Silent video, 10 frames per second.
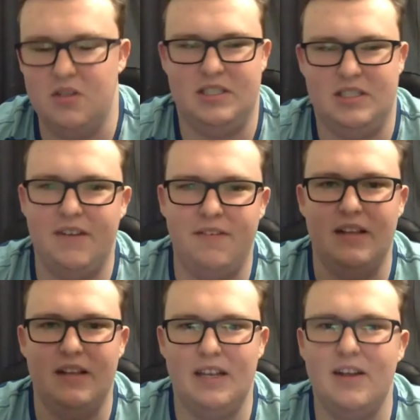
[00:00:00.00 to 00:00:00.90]
Definitely
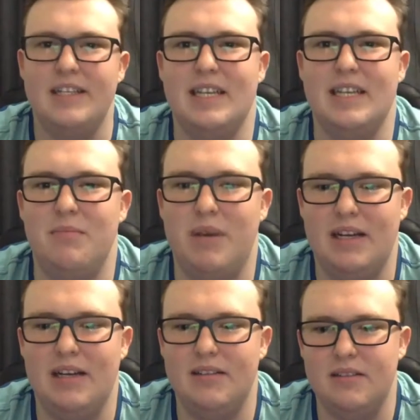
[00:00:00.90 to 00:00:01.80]
think I sleep
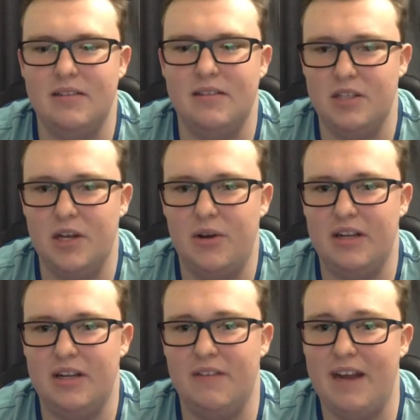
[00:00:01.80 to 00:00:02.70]
better,
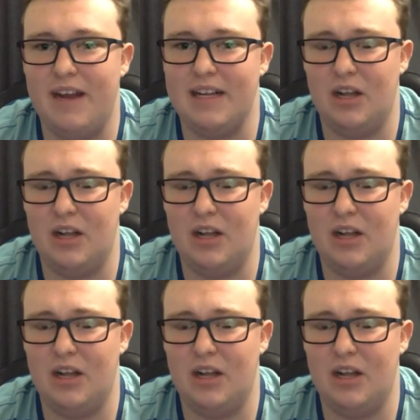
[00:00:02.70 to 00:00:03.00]
knowing the fact that